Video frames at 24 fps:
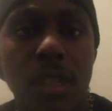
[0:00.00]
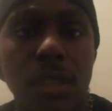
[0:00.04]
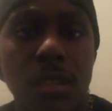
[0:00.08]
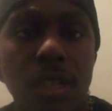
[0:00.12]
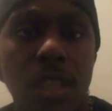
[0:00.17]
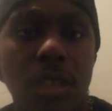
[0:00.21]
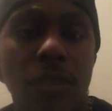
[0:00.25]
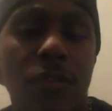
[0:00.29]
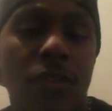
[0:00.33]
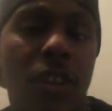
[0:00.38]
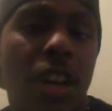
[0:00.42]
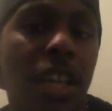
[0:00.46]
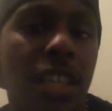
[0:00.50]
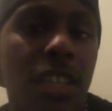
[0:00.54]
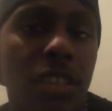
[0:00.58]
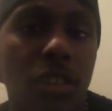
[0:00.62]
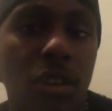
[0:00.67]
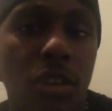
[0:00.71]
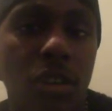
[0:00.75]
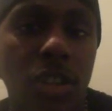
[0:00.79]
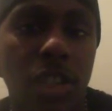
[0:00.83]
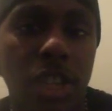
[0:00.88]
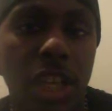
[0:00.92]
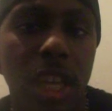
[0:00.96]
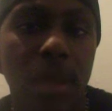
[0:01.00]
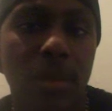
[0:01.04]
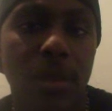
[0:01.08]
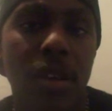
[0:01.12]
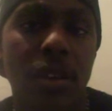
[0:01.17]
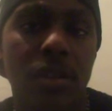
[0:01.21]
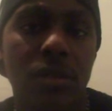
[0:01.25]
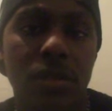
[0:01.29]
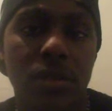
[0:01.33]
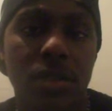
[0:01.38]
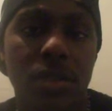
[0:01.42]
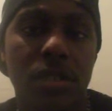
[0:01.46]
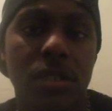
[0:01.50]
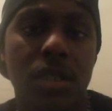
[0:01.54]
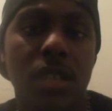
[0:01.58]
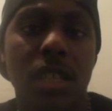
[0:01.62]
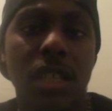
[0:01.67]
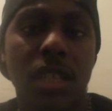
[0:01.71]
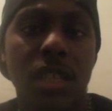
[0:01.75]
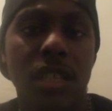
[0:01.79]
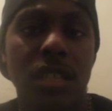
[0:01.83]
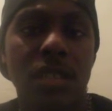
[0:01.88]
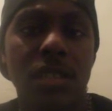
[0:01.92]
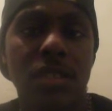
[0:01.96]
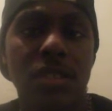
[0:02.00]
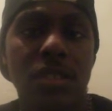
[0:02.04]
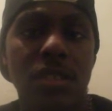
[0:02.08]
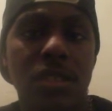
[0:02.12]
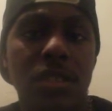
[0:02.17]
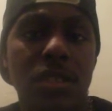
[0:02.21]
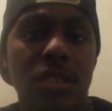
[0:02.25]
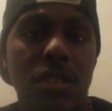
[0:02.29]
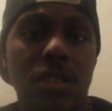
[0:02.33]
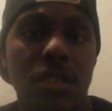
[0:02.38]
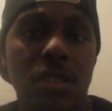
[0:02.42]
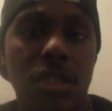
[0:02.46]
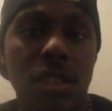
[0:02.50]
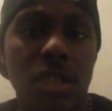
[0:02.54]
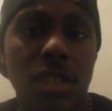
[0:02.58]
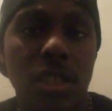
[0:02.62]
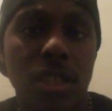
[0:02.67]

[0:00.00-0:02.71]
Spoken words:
they finally all came out. And it's just,